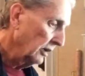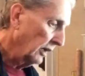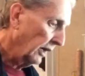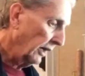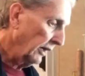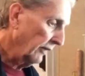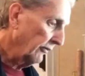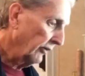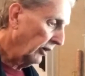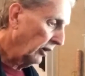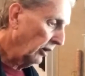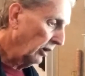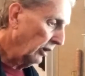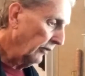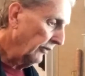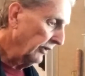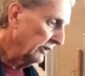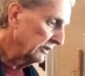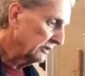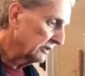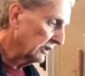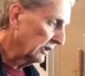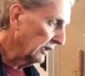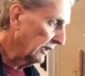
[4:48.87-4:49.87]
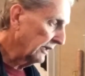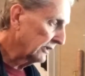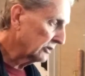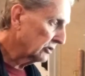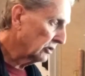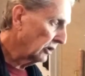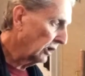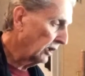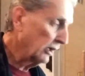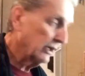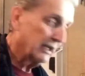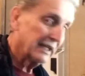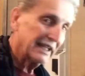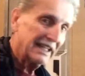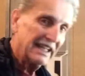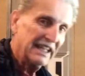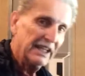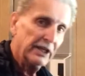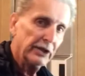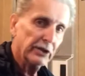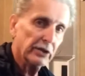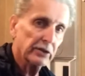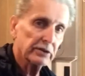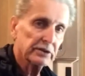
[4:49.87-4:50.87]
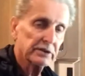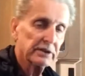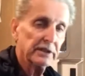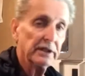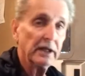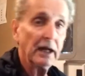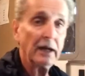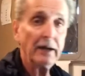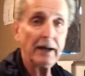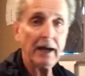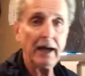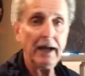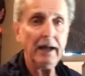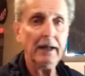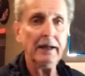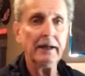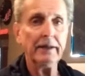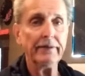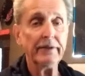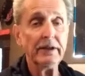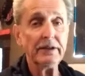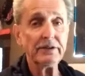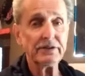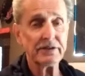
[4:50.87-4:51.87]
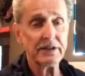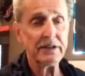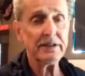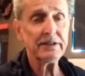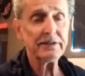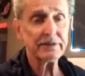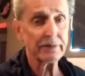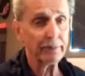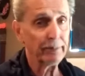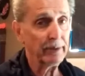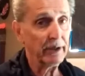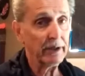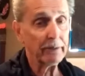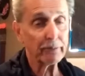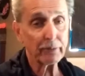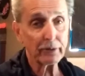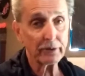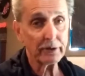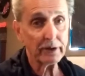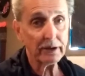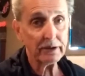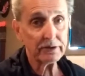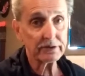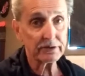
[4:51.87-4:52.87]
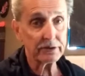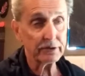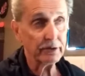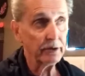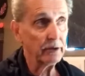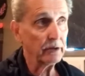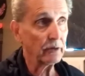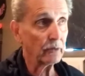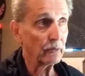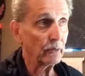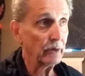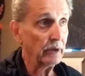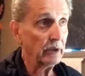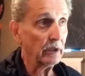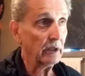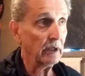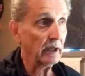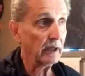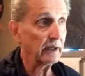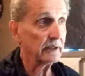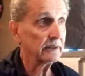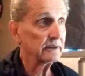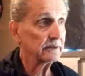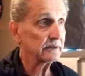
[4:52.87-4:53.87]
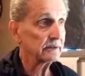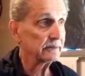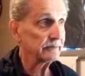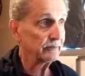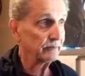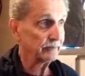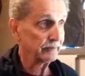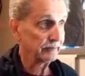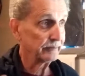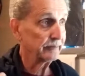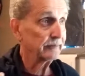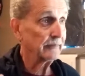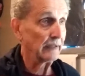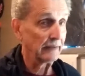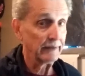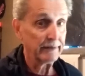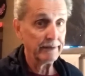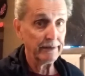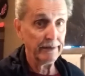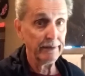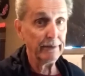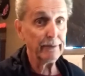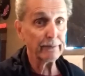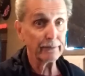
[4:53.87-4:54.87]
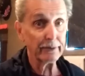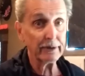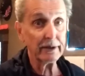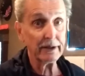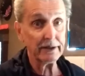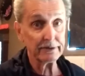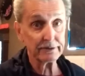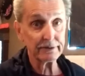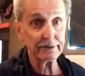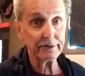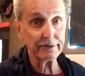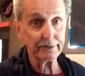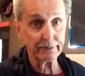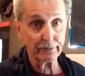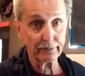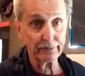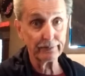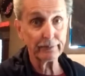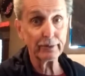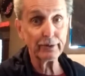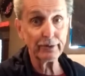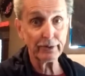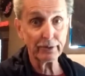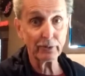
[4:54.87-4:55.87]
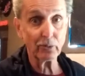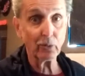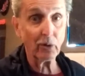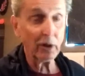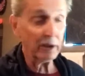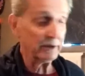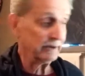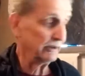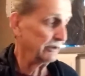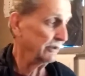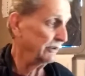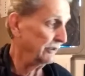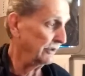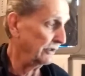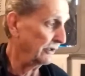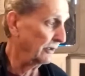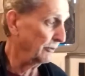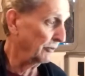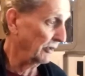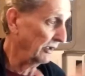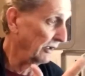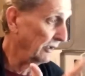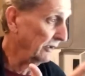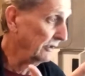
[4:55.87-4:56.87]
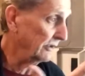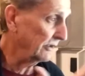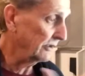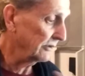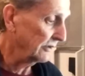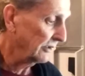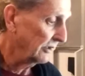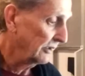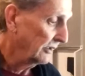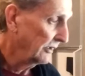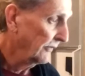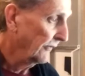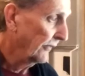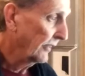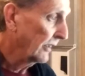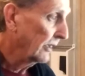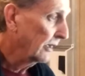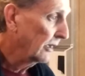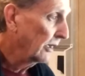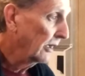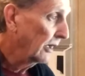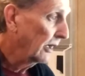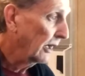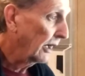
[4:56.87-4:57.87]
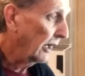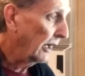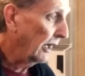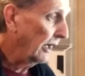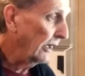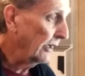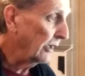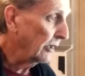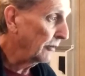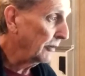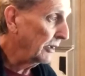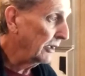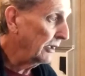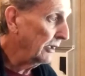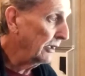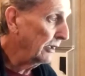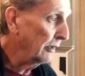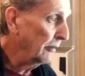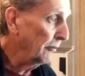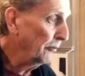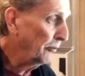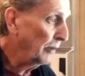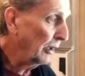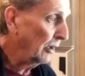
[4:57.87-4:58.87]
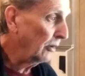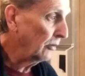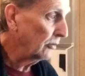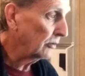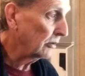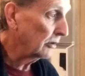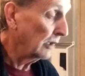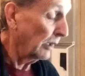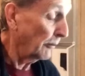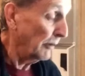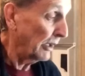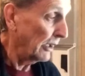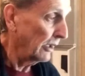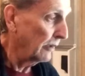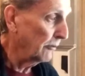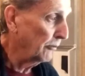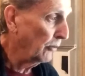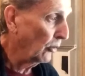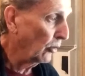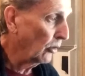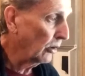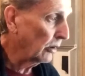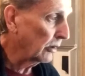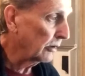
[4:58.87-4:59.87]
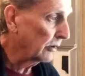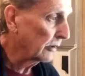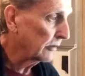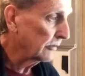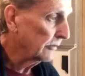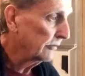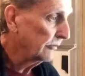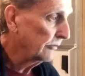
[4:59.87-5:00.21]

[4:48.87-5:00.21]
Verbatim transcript: I have all this electronic gear. See, I, I, this is a big production. You don't realize, you don't realize who, you, who you're watching here. I'm telling you, I am impotent. I mean important.